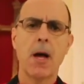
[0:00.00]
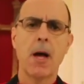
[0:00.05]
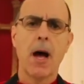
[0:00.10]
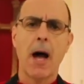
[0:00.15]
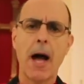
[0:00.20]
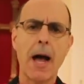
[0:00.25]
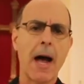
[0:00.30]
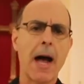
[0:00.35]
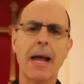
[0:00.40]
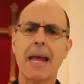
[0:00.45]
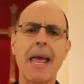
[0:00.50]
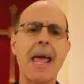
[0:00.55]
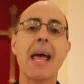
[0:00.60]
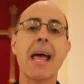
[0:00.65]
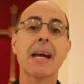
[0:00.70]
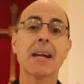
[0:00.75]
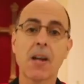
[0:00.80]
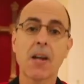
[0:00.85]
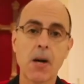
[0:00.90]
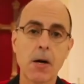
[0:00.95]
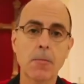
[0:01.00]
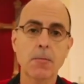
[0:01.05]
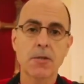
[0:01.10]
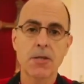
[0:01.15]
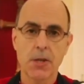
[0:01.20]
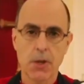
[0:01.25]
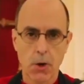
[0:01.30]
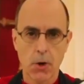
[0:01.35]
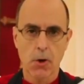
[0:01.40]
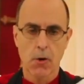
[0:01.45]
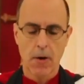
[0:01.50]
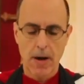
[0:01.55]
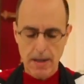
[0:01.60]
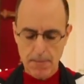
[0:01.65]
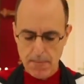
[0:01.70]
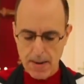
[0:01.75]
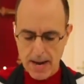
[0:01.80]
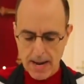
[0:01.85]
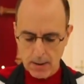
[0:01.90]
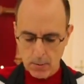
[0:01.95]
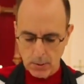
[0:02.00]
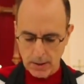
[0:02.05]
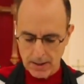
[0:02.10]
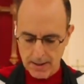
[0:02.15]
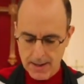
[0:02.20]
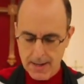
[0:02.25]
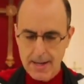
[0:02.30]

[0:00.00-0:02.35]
I can't come to your great banquet.